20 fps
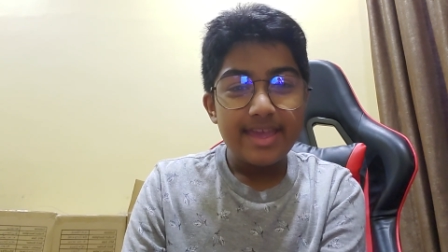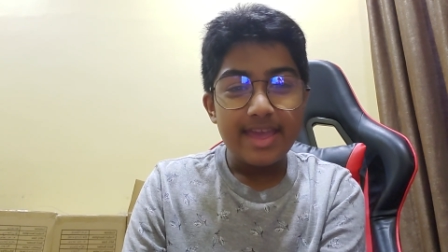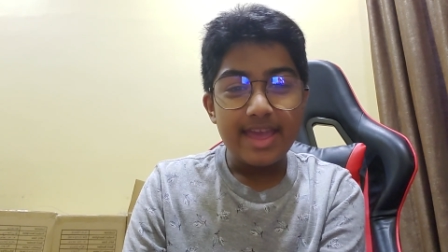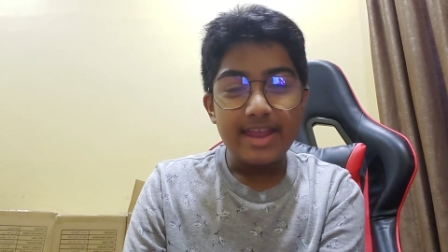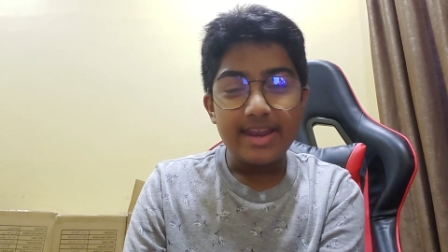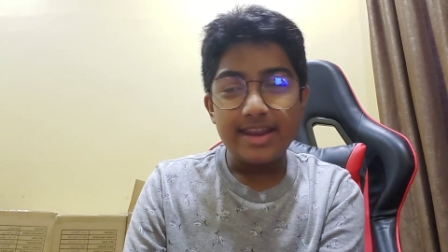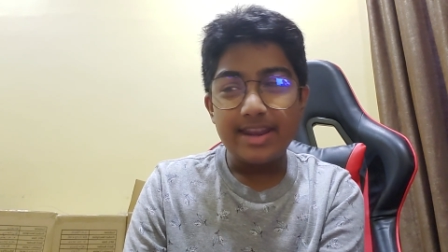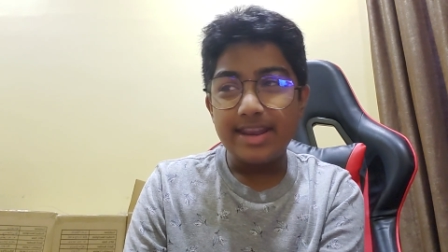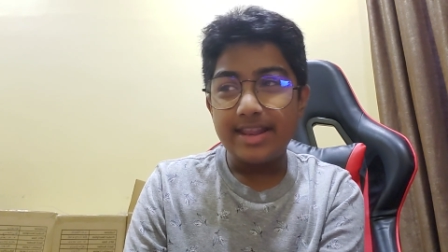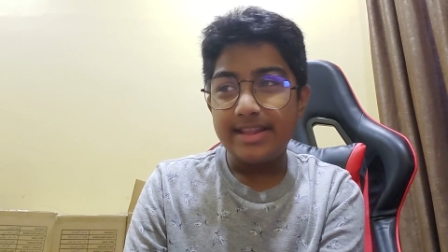
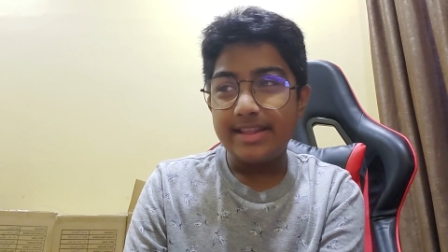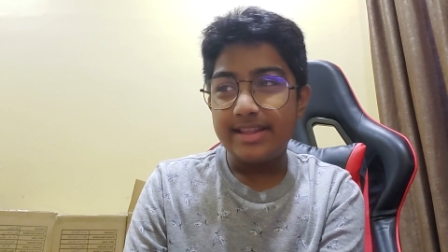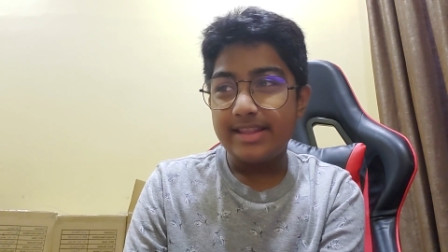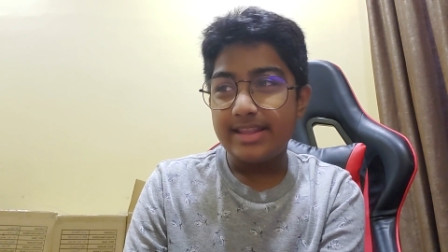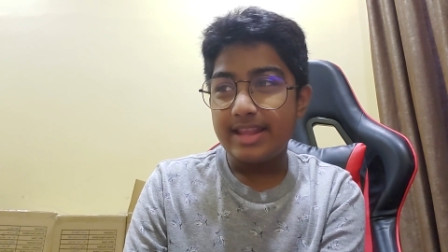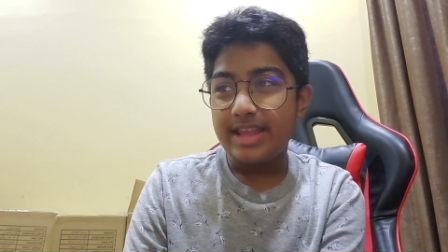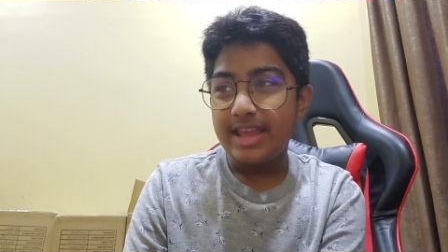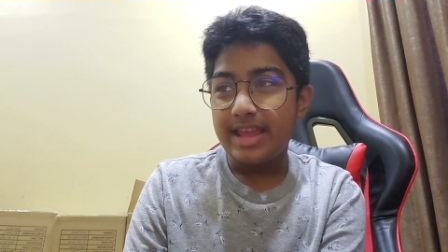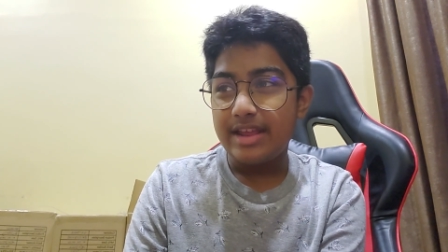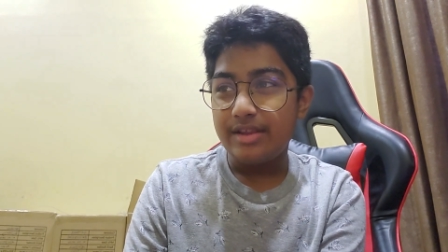And
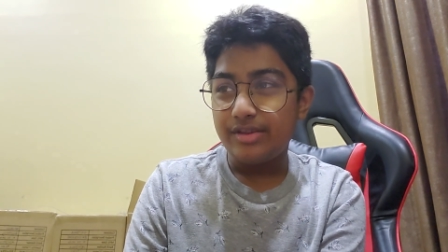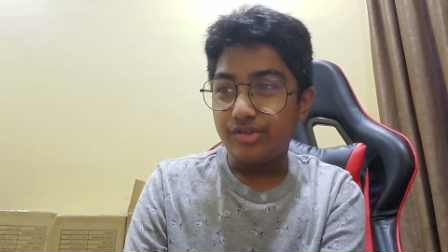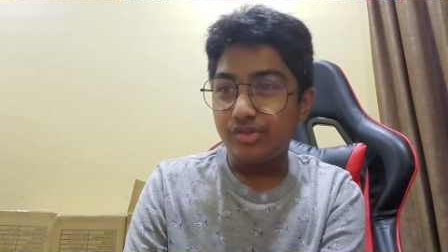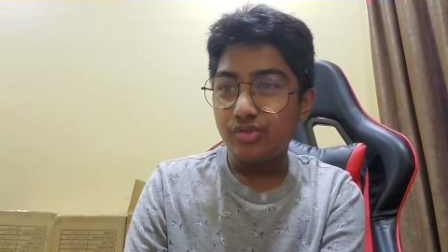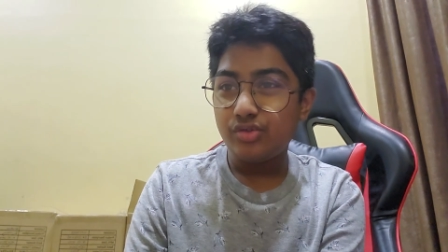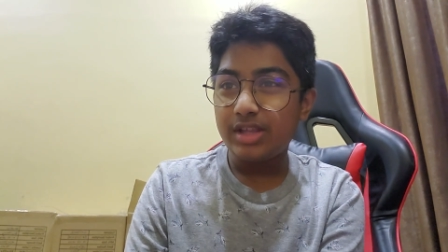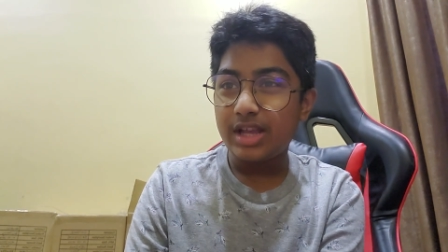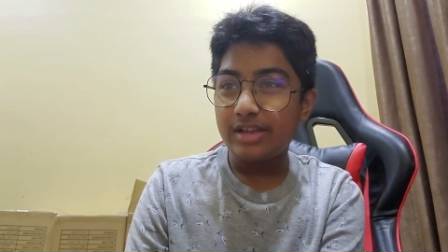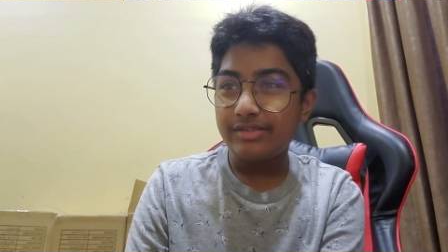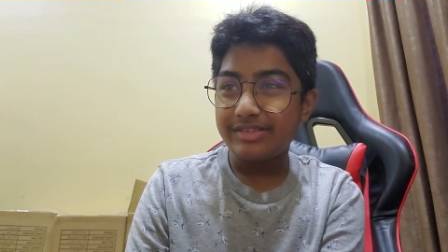in
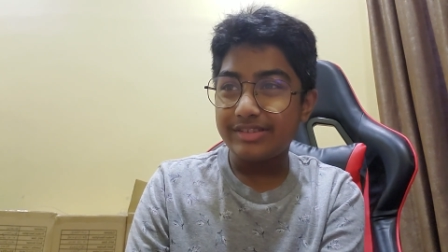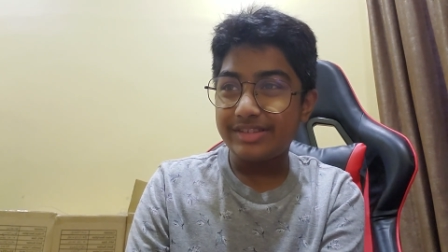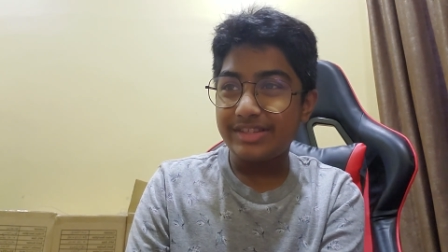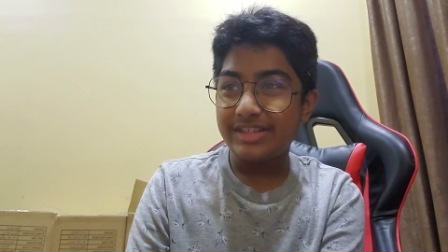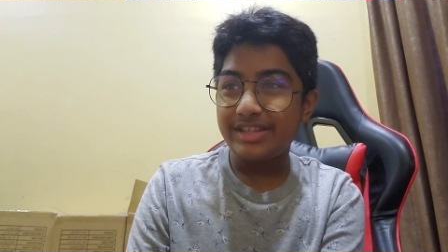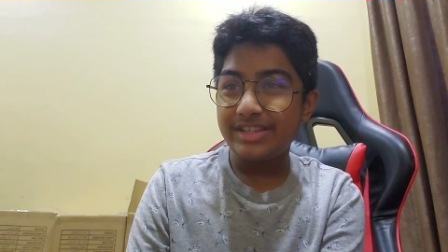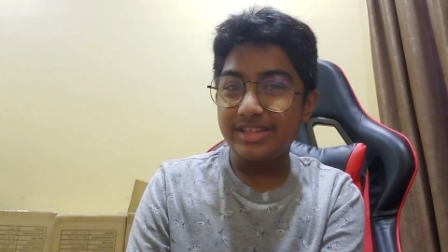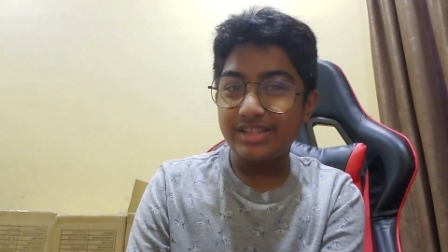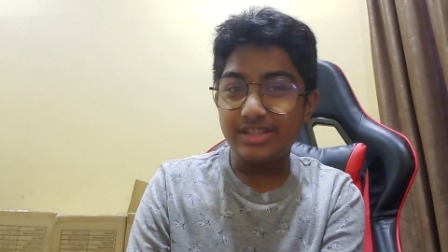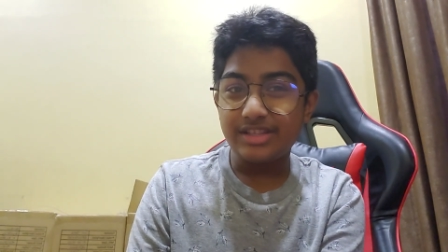
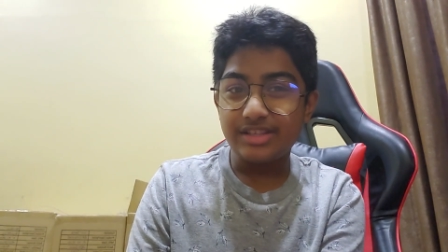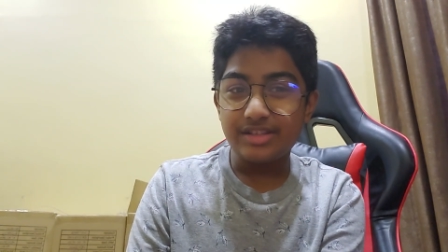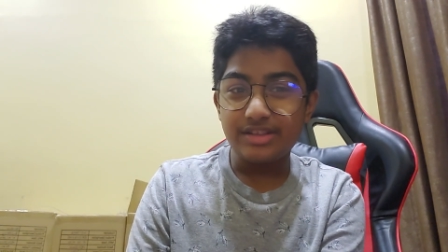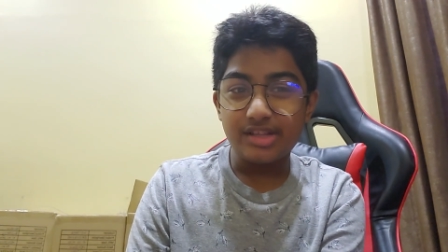2016,